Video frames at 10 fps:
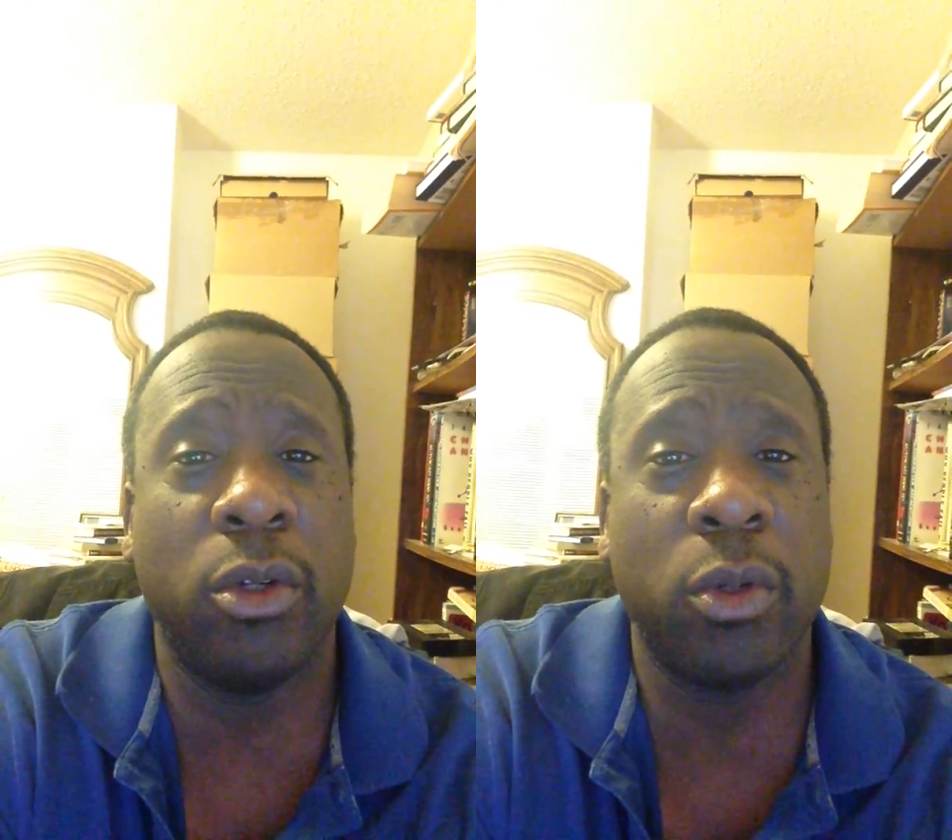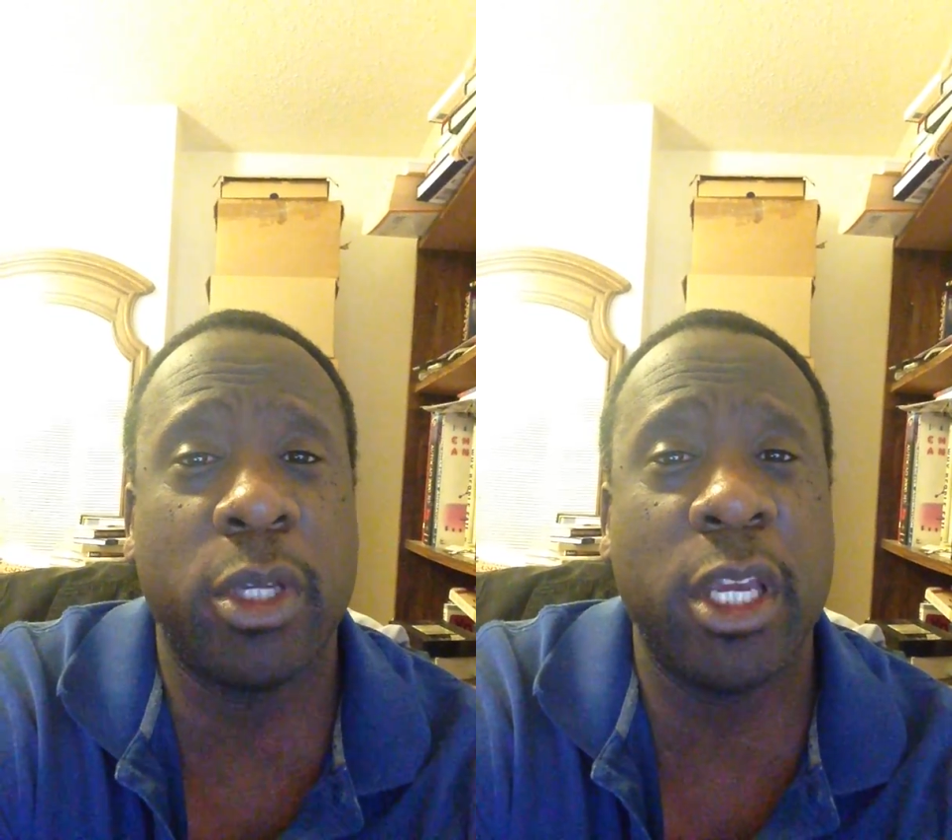
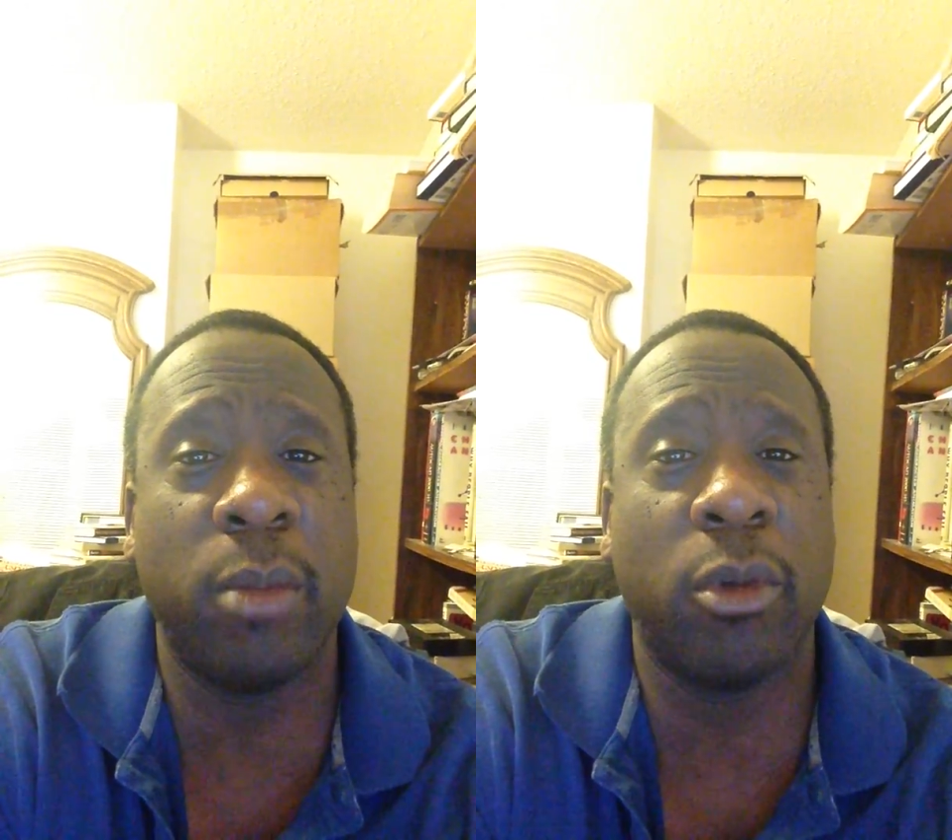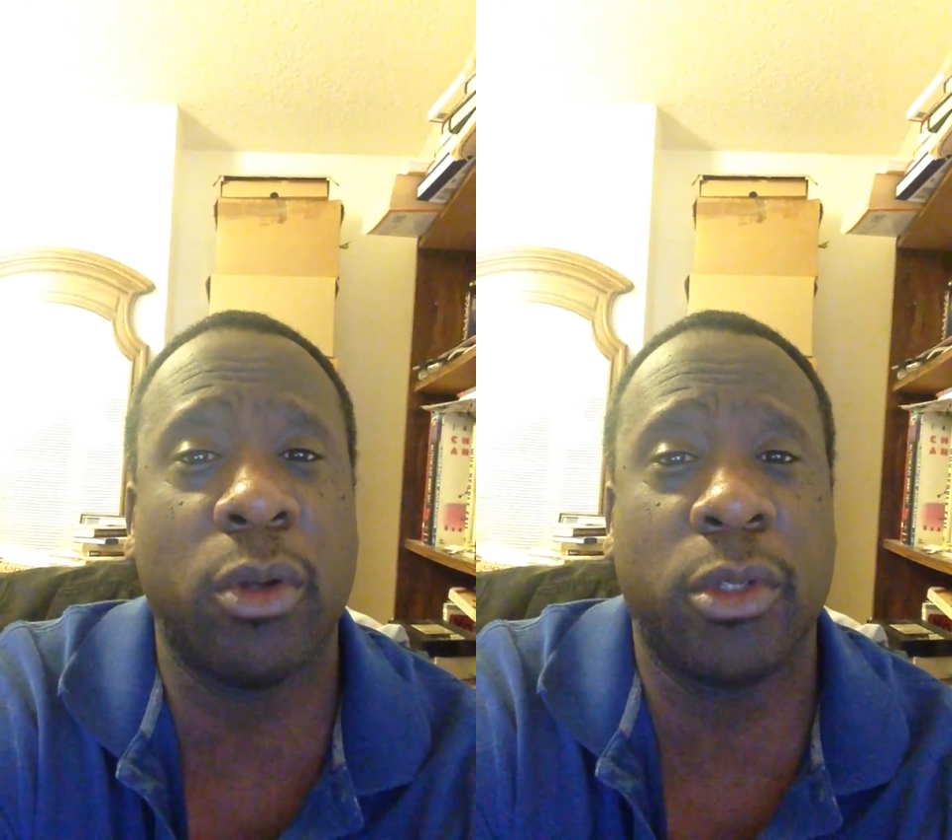new
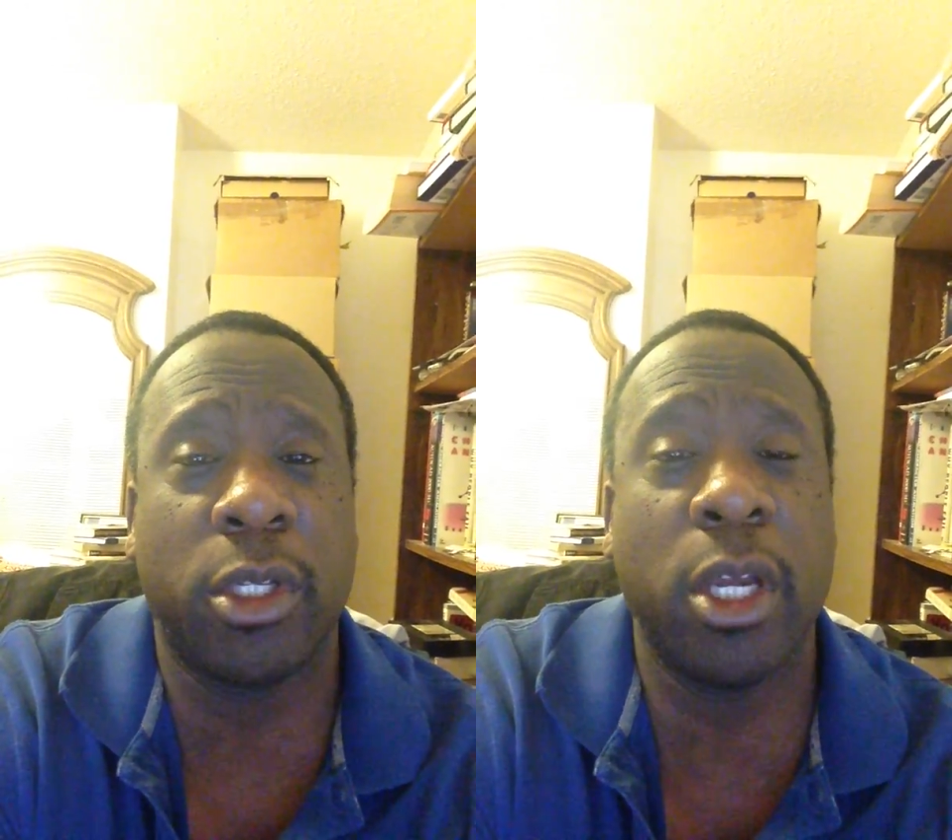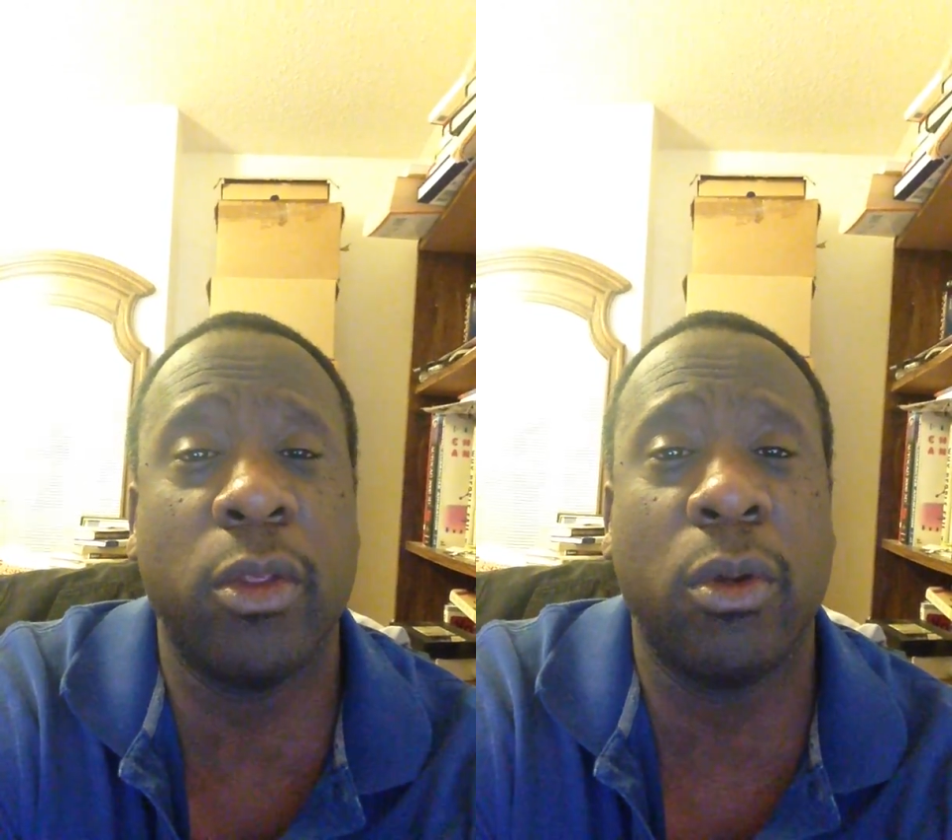game
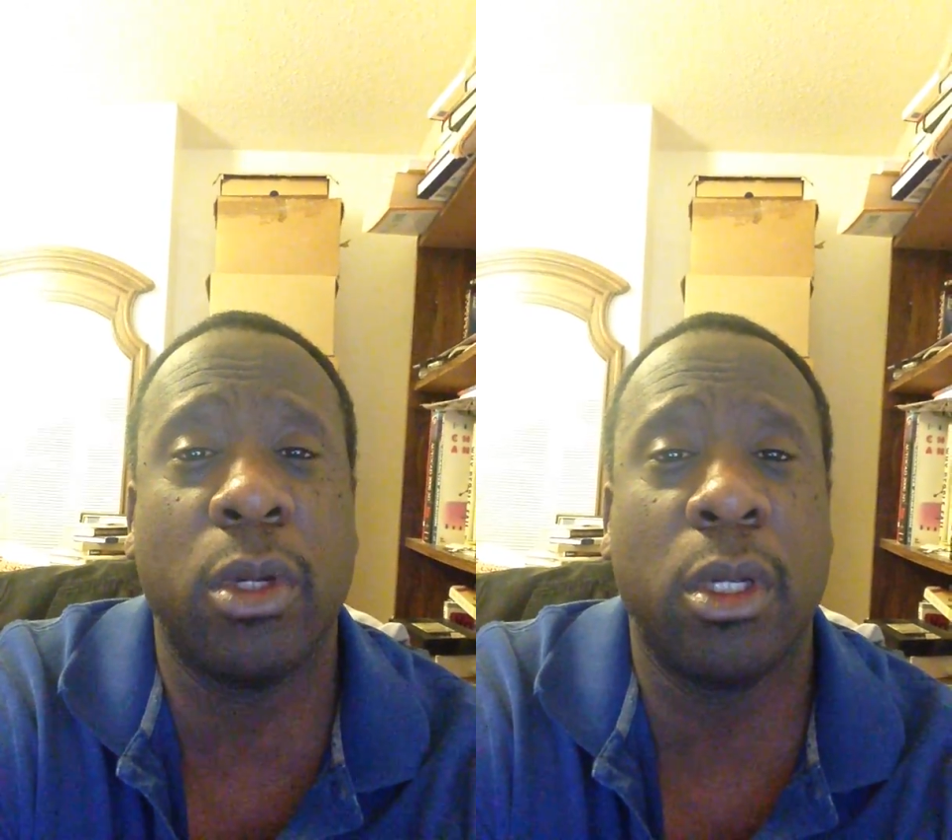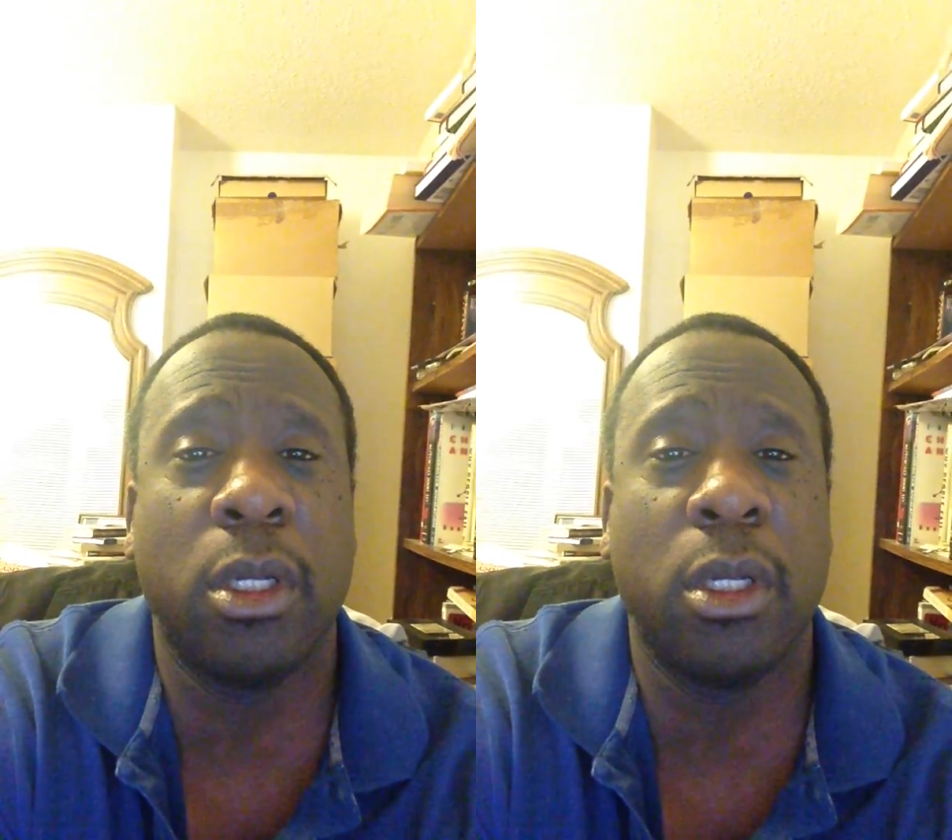altogether.